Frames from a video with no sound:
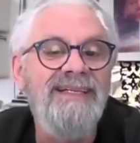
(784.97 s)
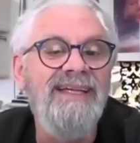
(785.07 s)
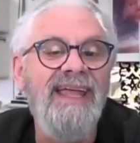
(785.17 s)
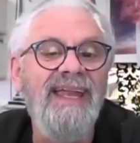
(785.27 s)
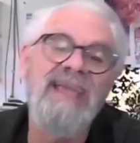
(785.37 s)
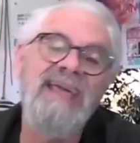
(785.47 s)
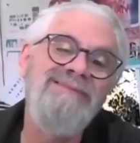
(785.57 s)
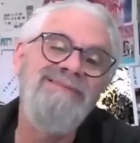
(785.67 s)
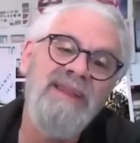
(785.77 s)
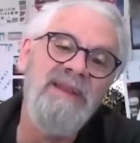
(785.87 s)
and I got to
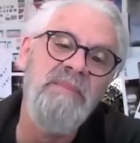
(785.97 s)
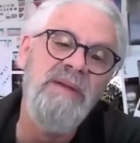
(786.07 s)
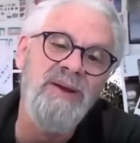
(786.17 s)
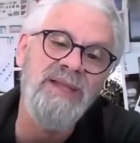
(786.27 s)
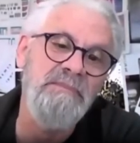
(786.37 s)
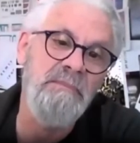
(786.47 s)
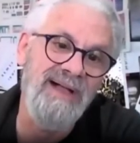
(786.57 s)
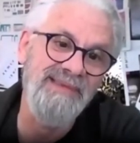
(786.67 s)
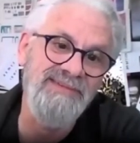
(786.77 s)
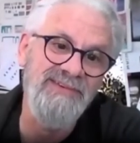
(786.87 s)
find an American
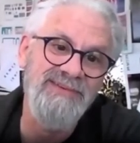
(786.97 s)
bus,